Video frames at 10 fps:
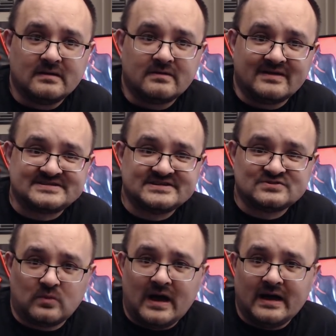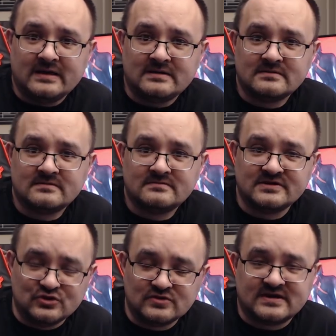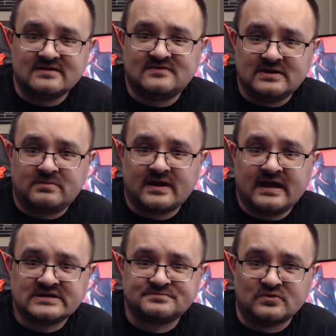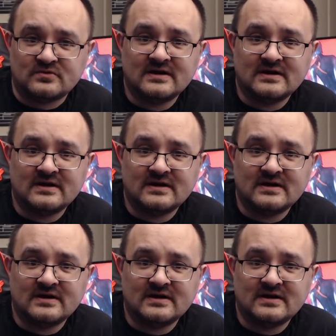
This is why the UK Vapor Expo,